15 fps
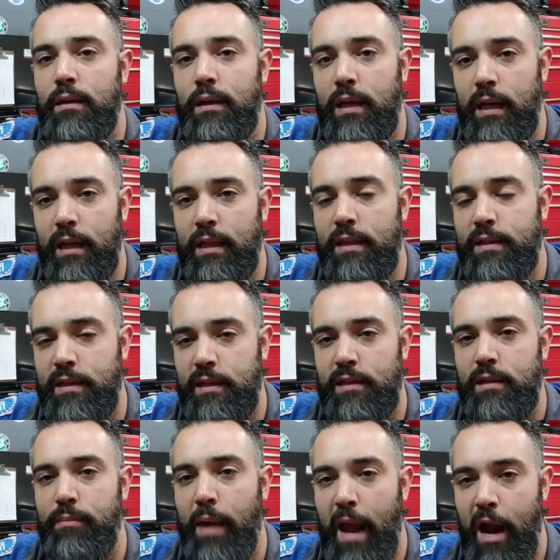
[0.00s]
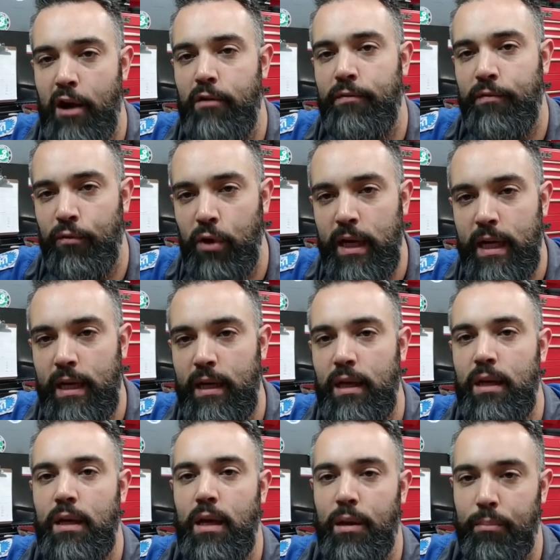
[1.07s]
getting the system air free
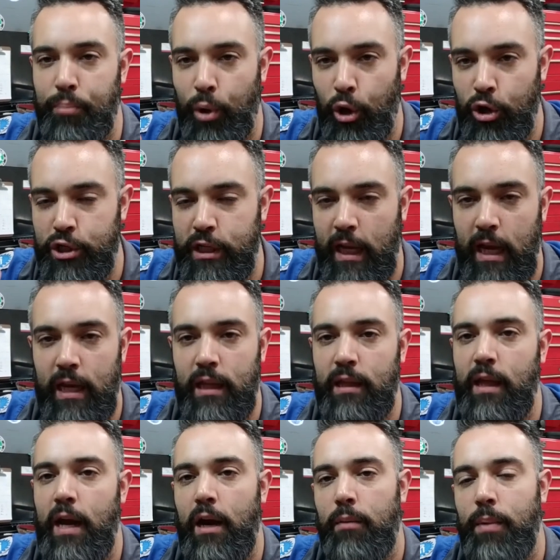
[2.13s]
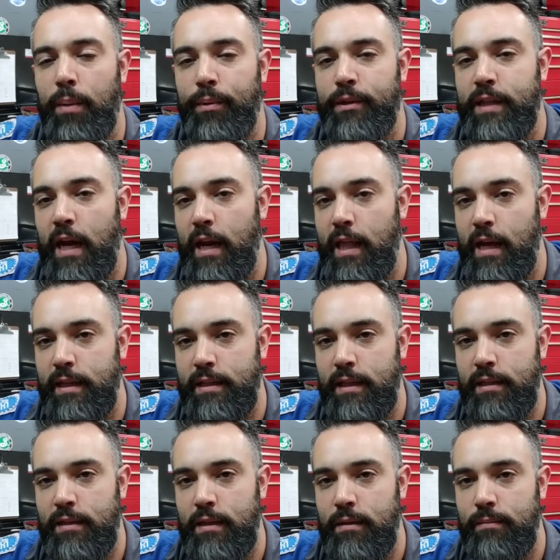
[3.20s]
and purging any of the air bubbles out of that
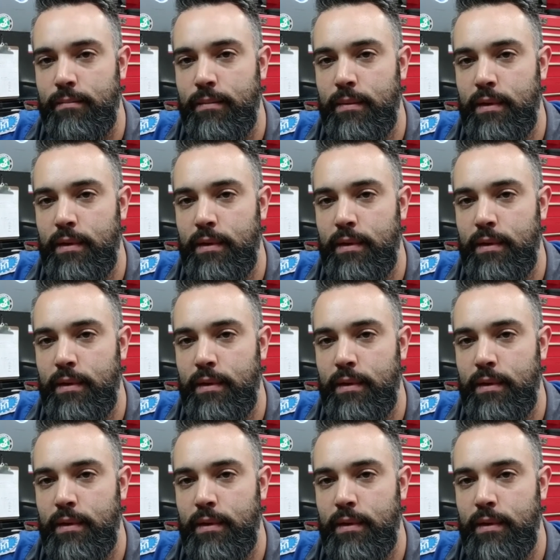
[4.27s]
system.